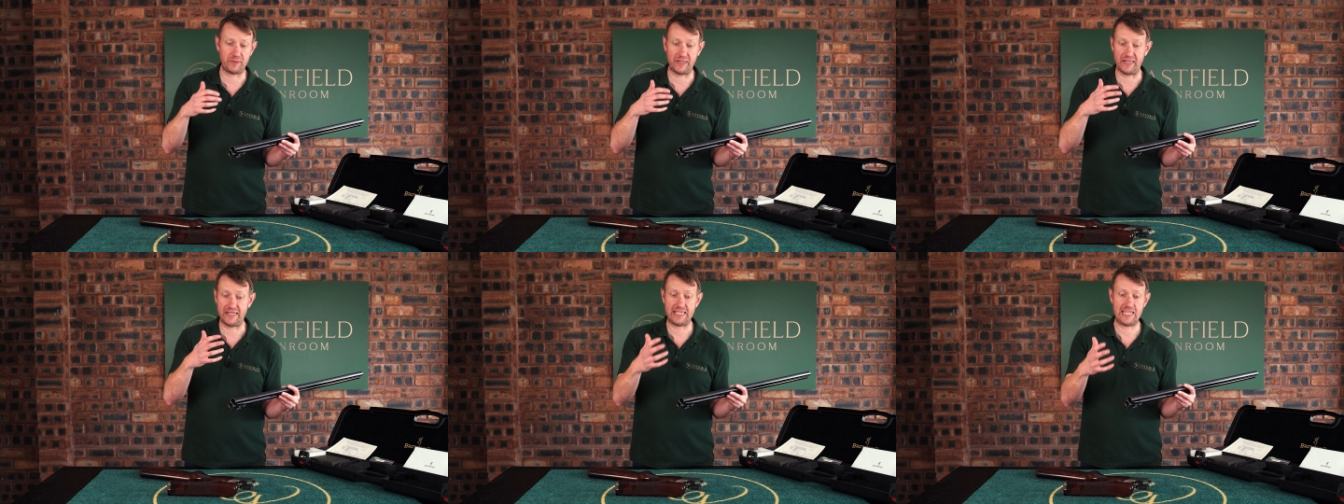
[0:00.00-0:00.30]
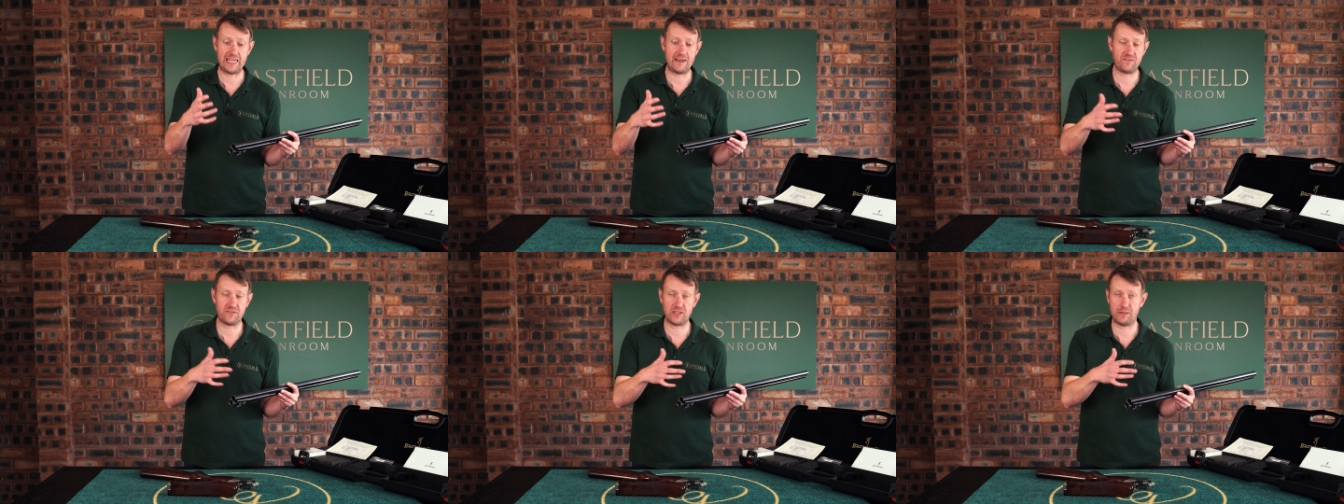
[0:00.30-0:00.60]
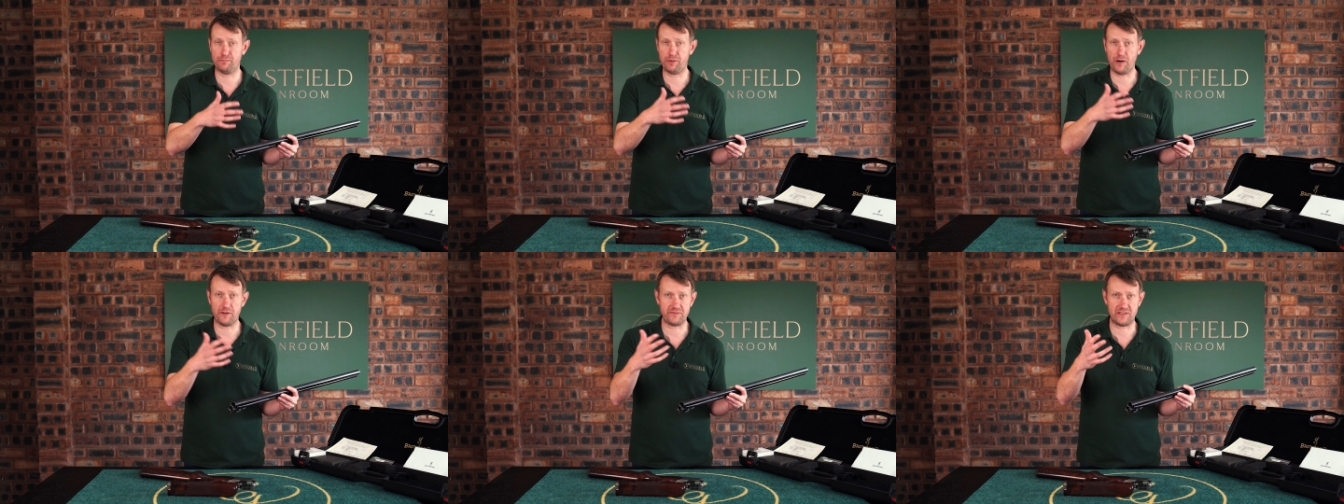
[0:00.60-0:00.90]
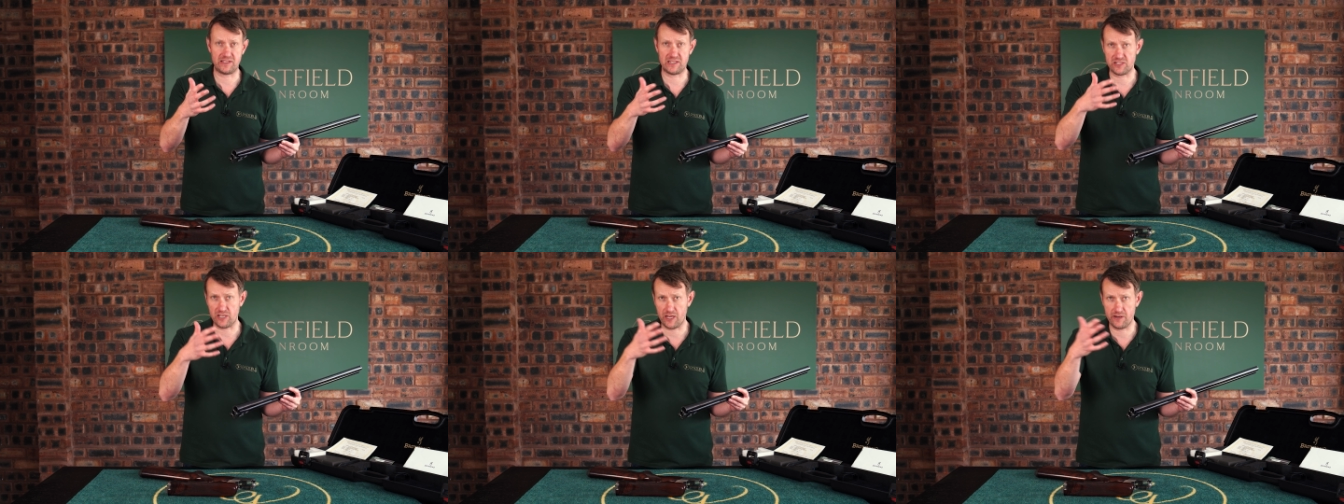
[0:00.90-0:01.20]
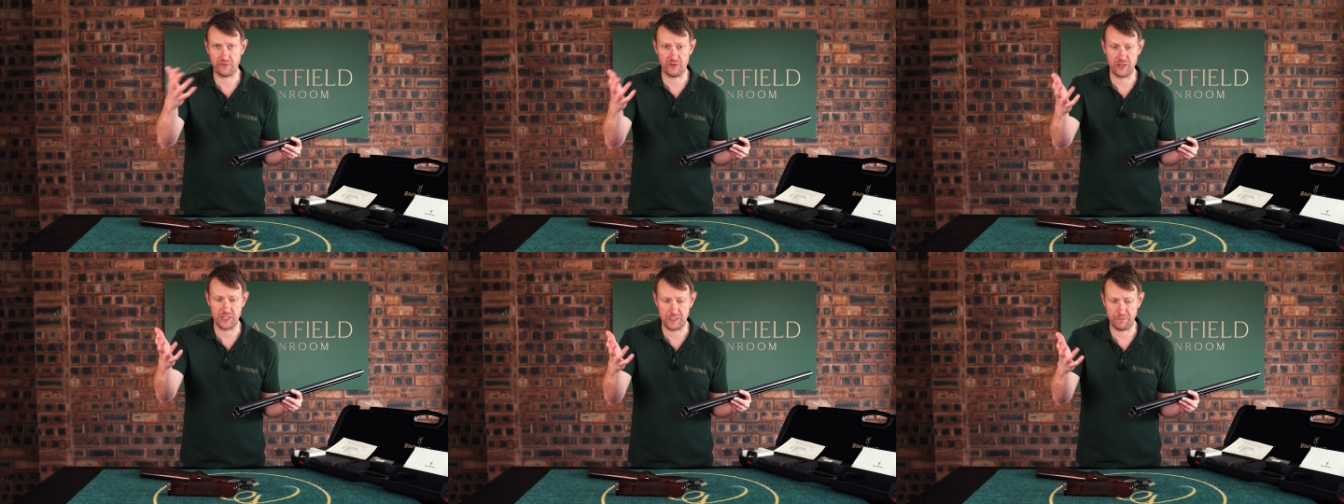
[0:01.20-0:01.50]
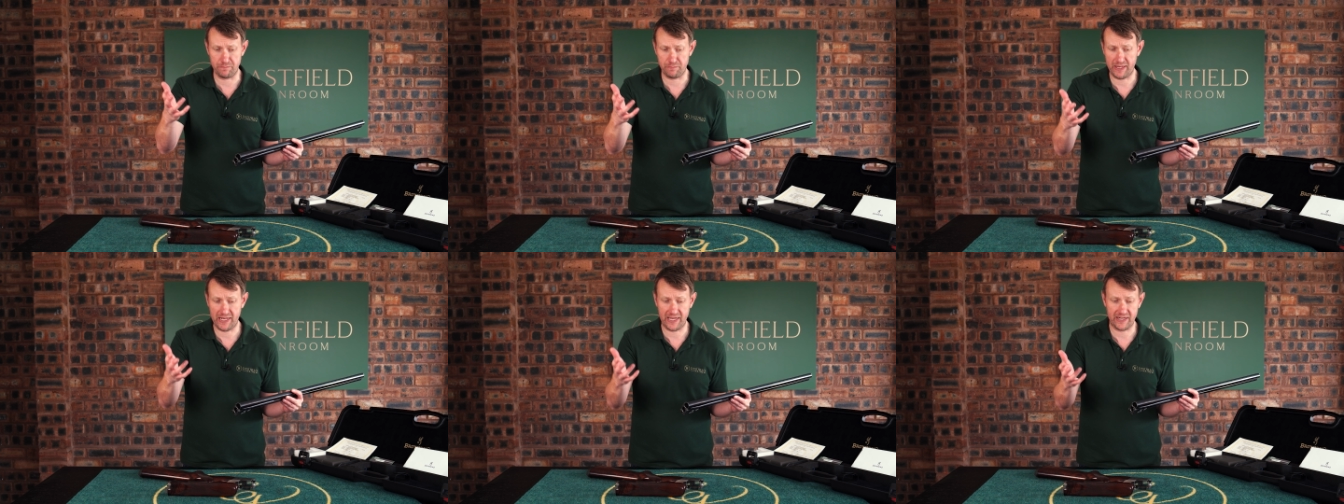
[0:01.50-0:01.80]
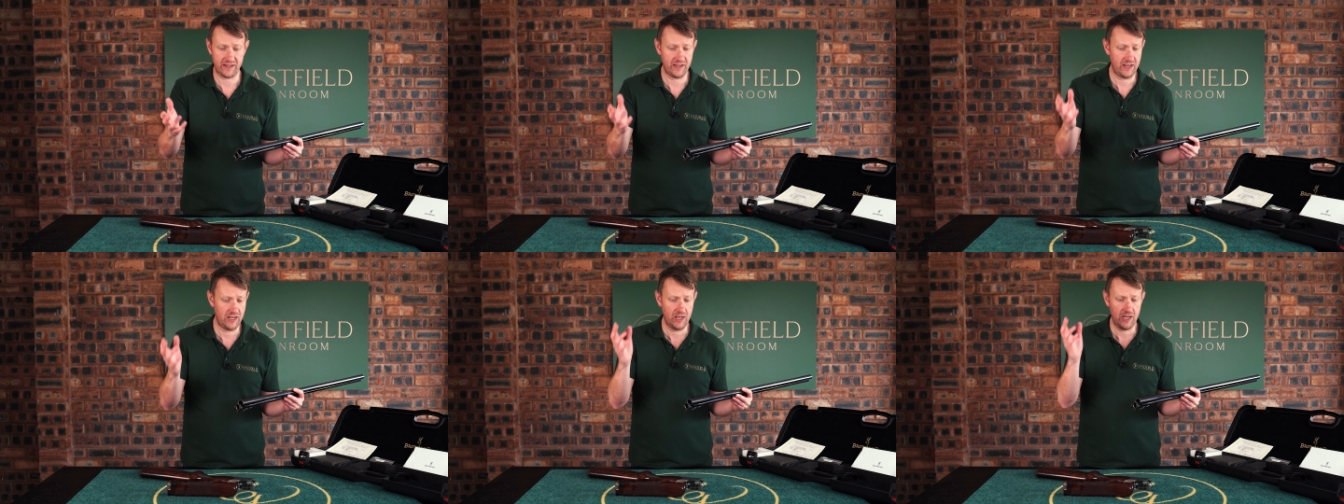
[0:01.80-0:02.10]
believed the boffins over in
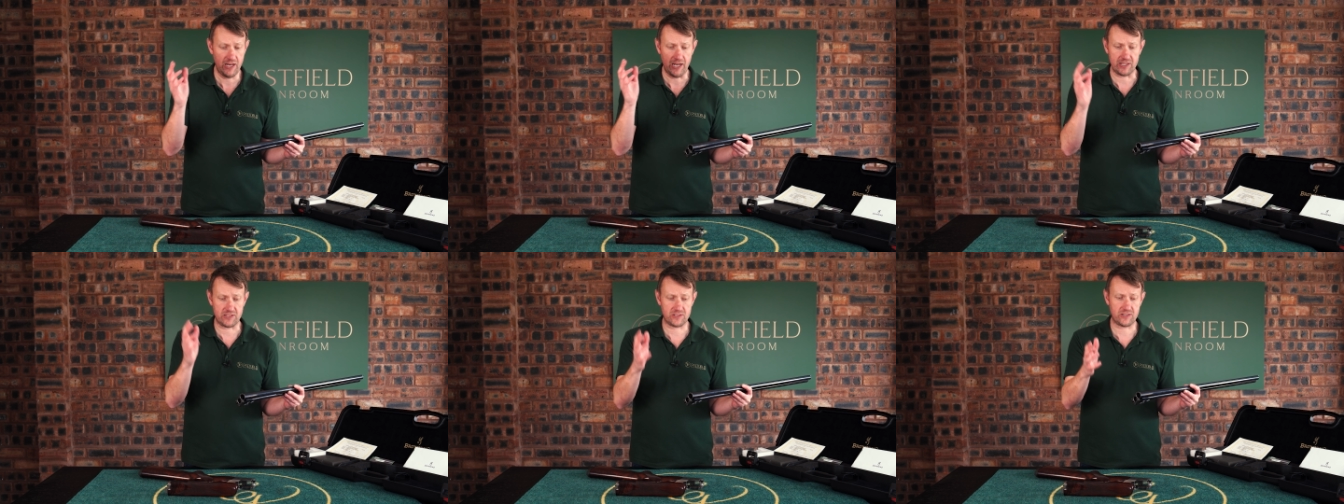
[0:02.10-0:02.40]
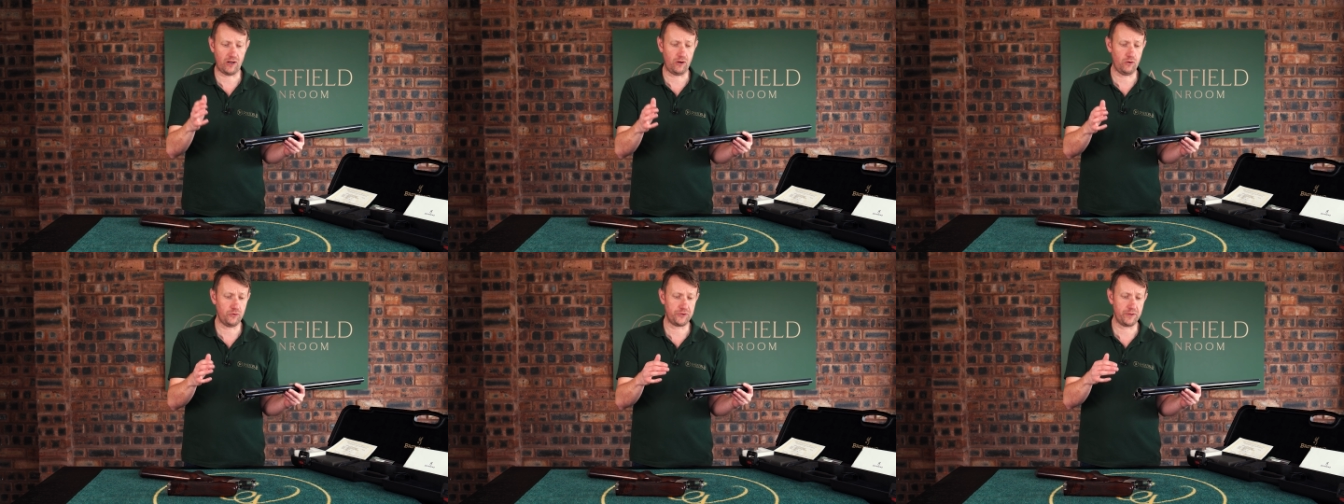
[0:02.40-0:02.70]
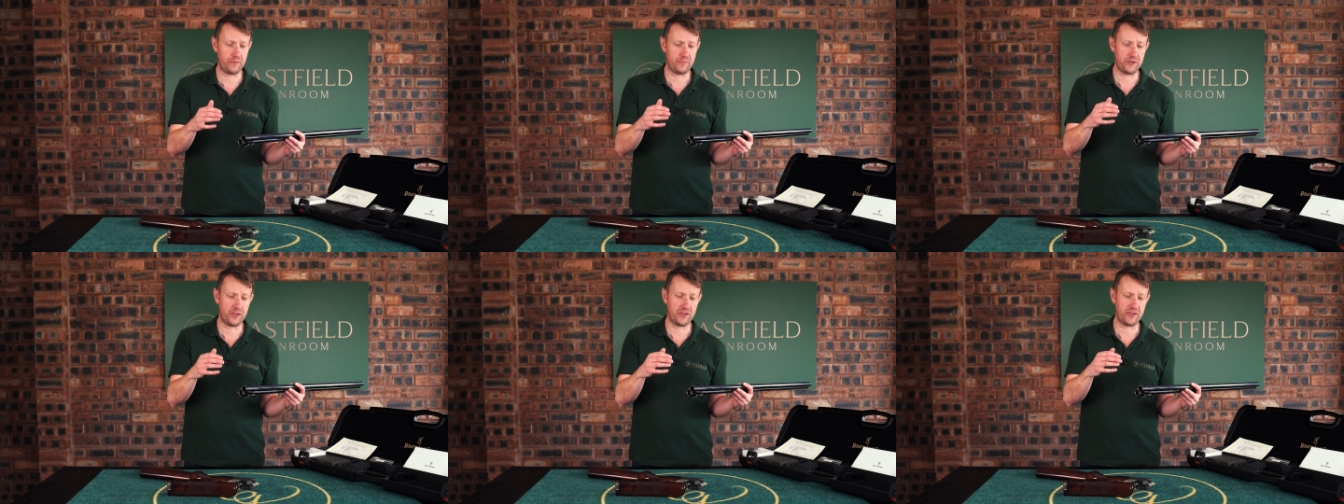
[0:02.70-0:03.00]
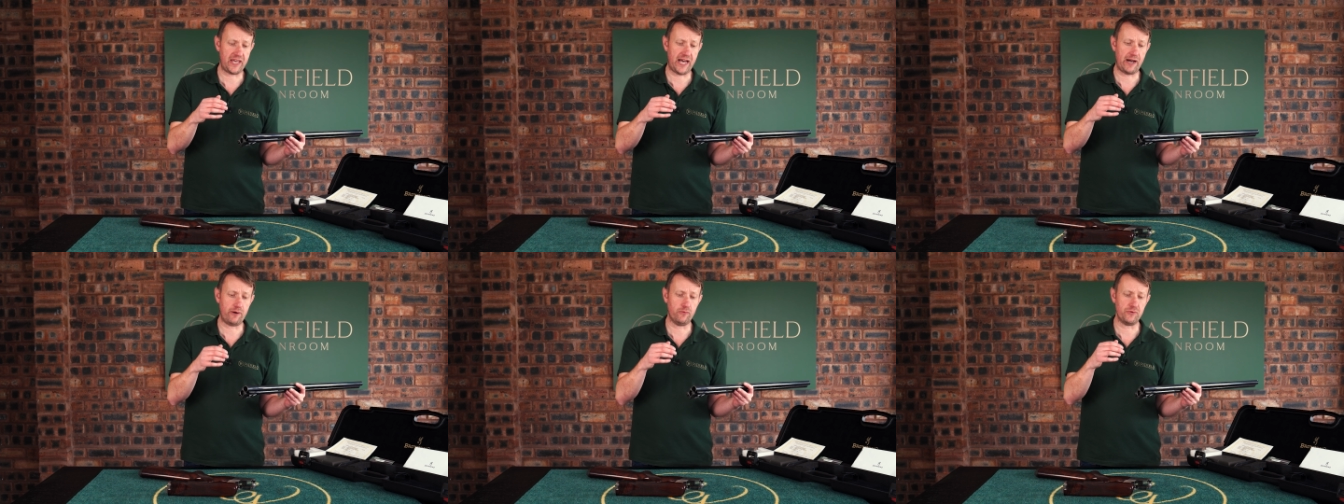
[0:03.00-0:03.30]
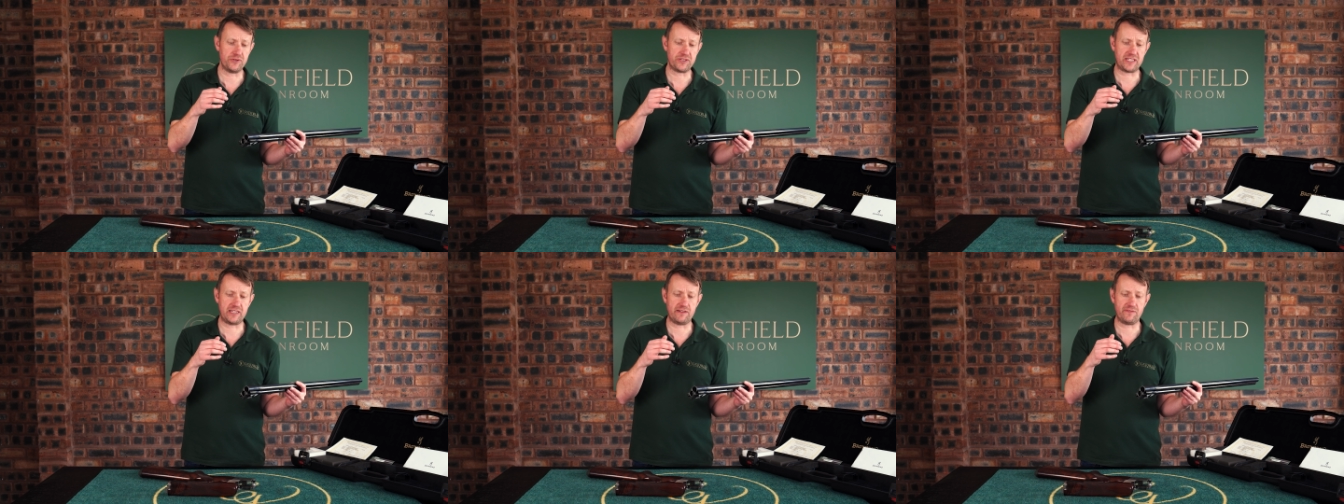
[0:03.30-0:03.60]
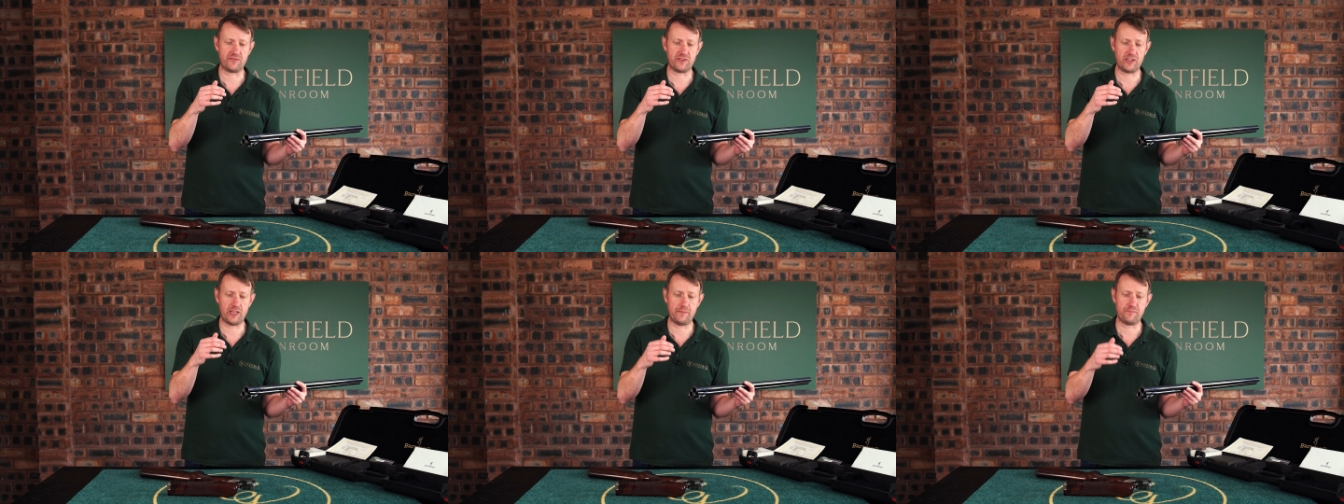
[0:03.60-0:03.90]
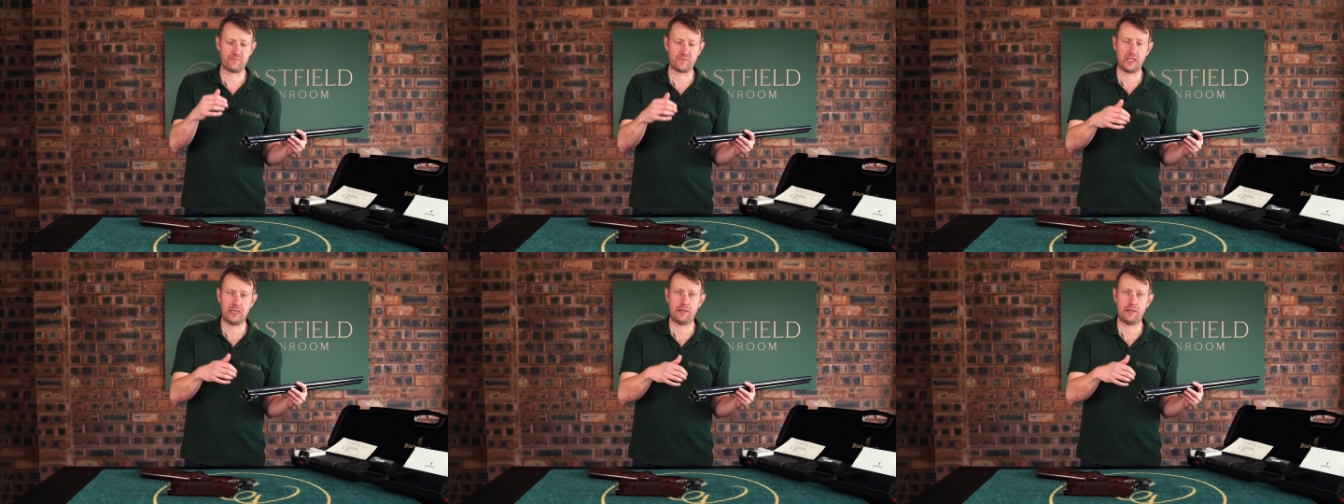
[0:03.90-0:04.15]
Japan had told them that that would give them